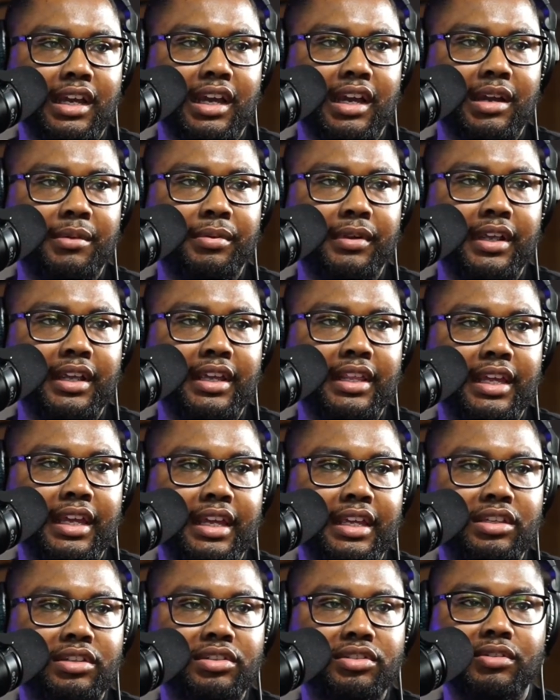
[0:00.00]
I pray
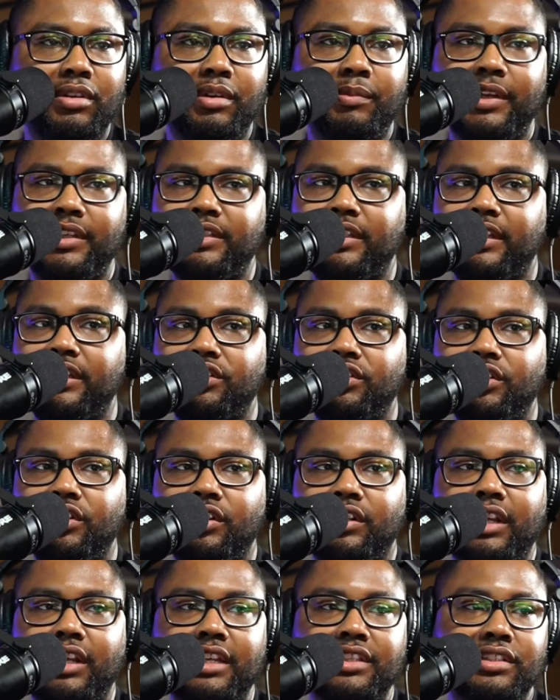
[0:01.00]
that you do a basic engineer
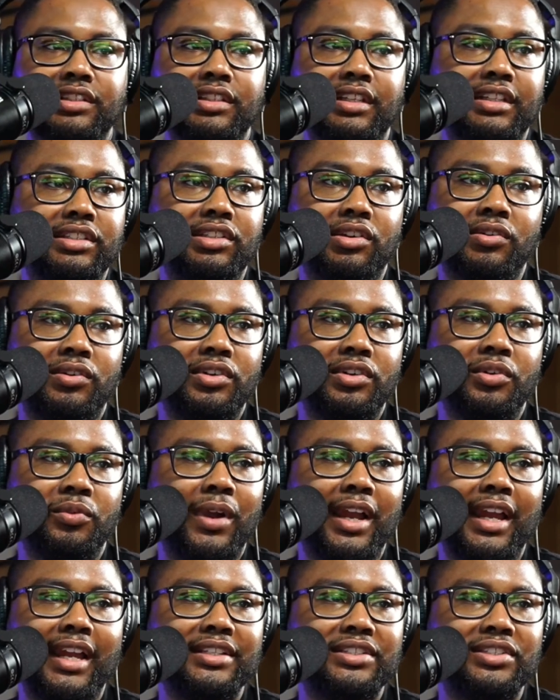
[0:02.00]
class. It's on the
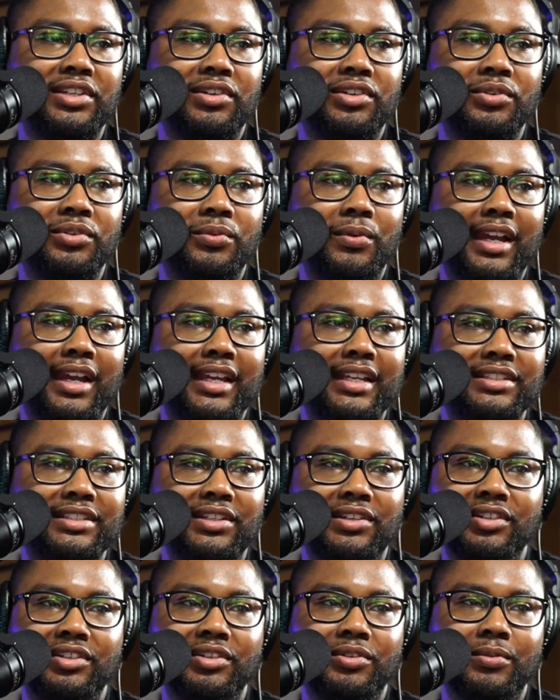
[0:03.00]
way. It's on the way. It's
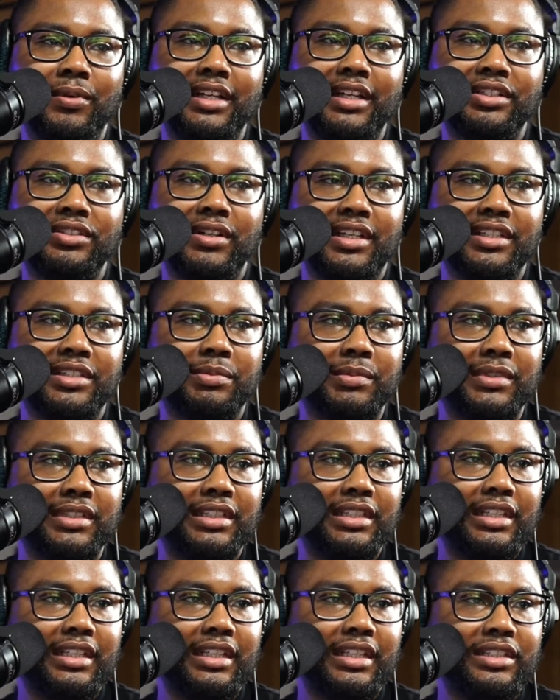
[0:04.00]
on the way. Trust me.
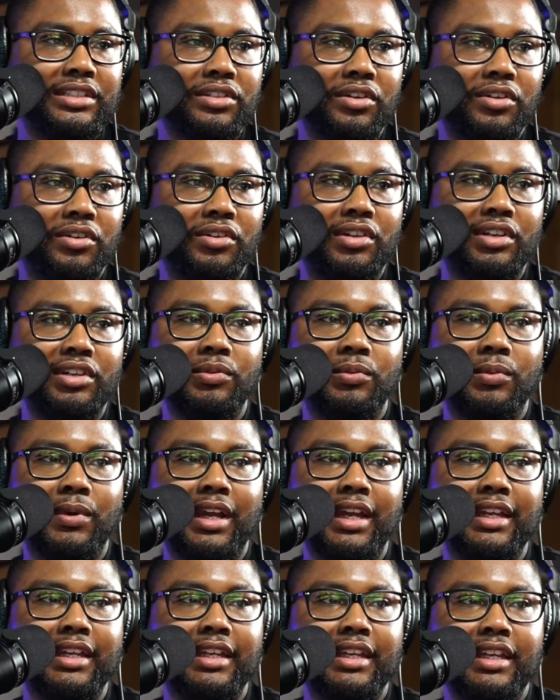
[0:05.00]
It's on the
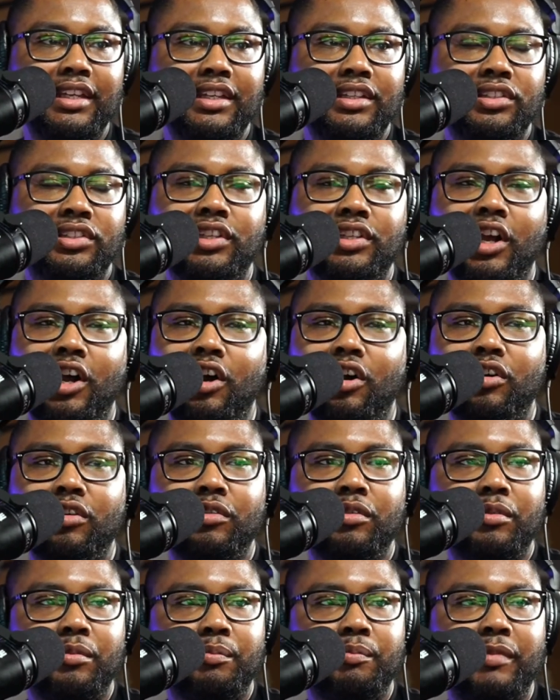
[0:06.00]
way. So
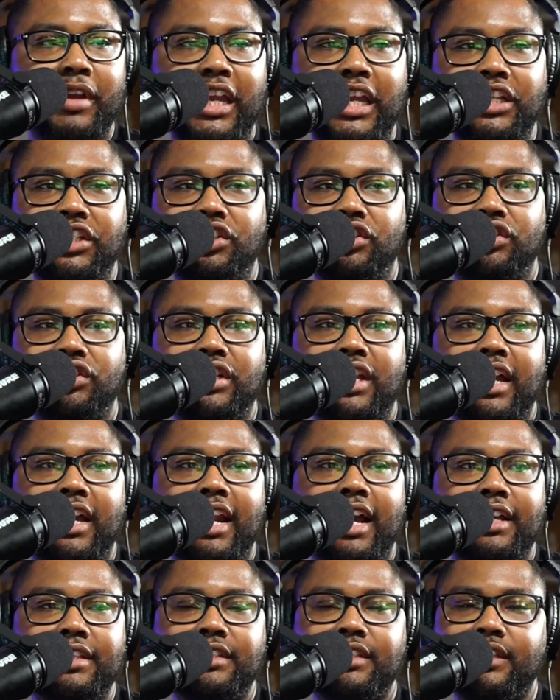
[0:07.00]
major shout
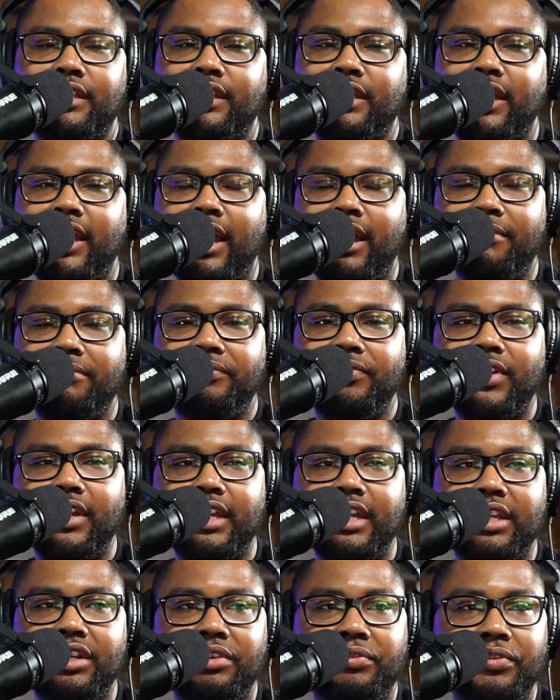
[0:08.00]
out to
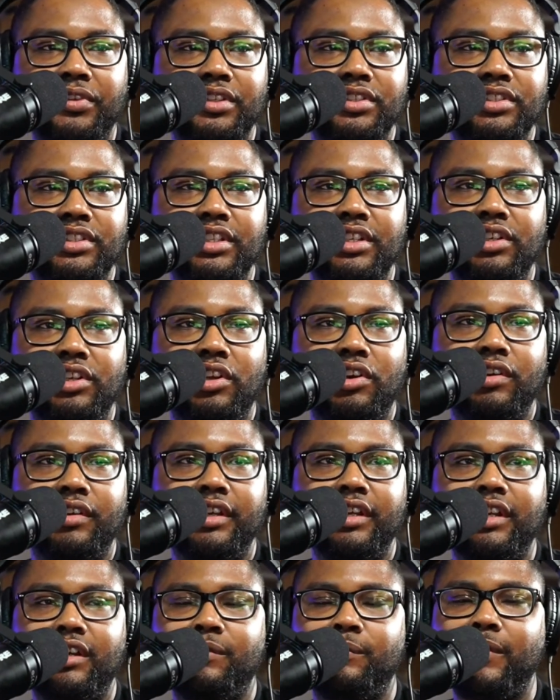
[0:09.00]
Kevin. If you're still on
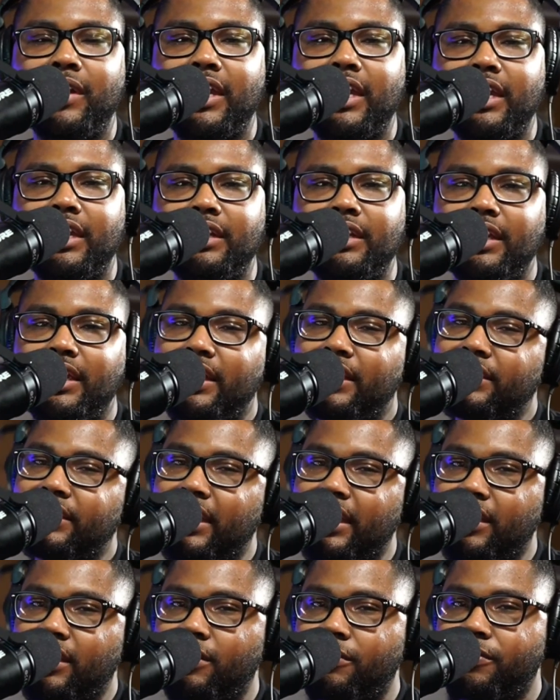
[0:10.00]
here, man,
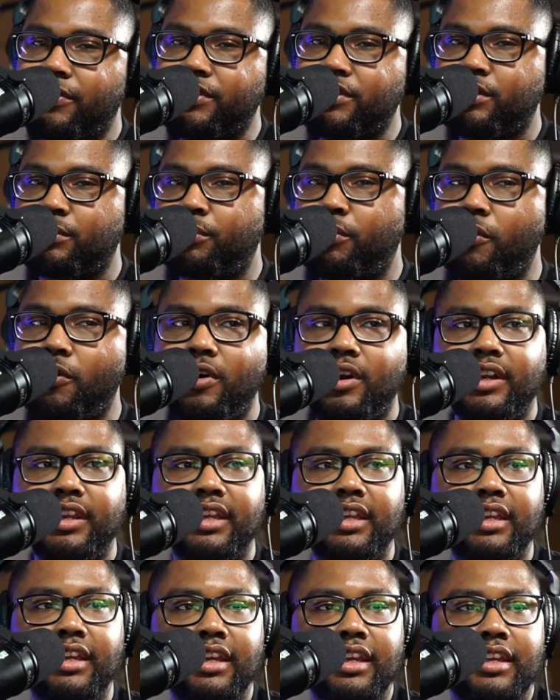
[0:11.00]
thank you for
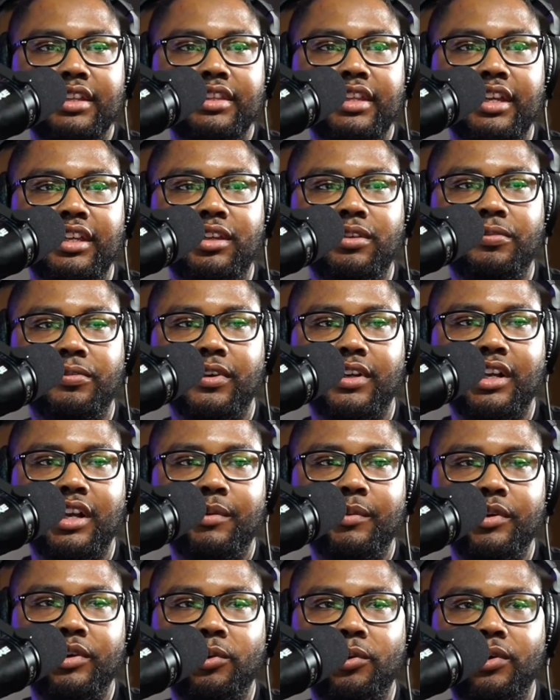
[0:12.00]
supporting. Thank you for
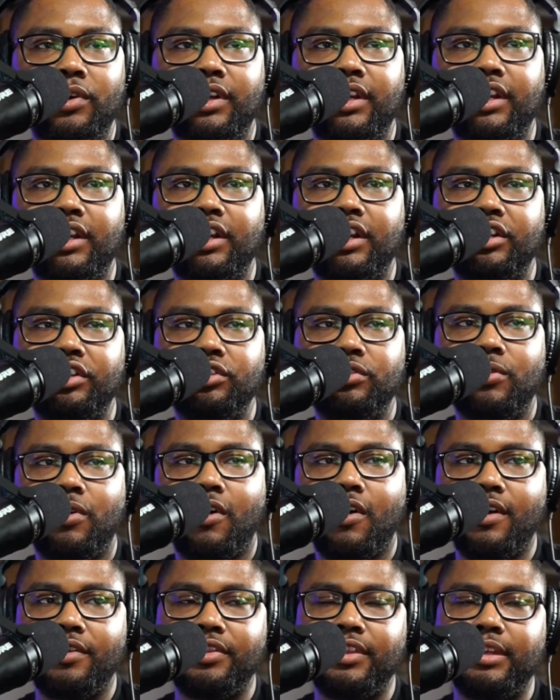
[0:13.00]
coming on here. You
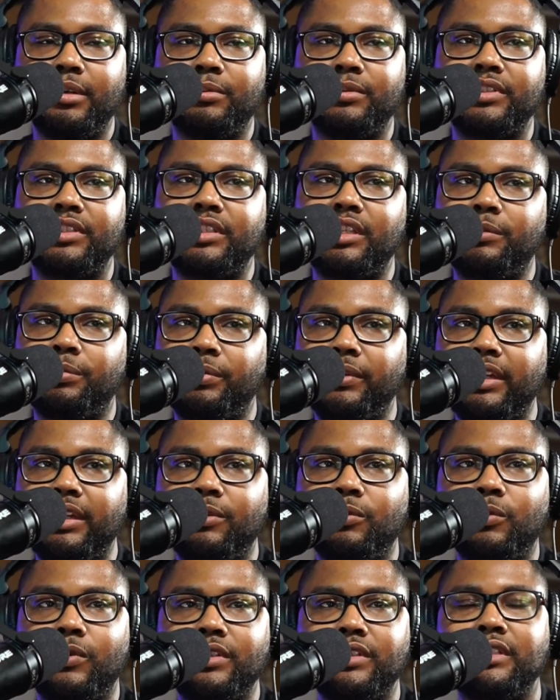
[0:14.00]
are the recipient.
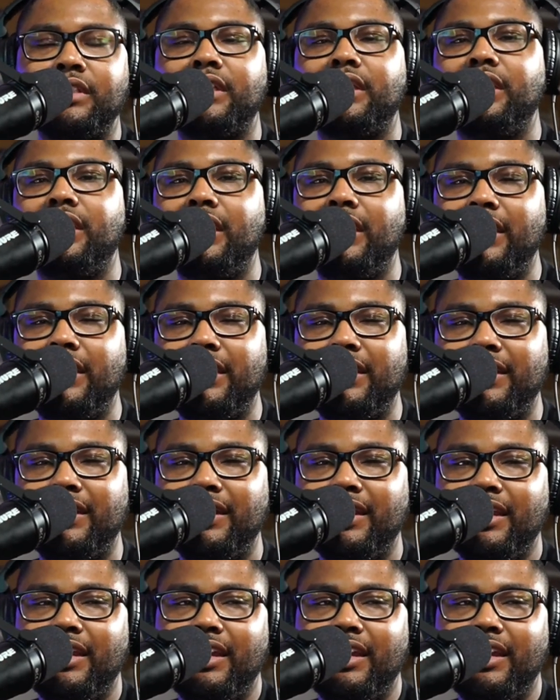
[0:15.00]
Once again,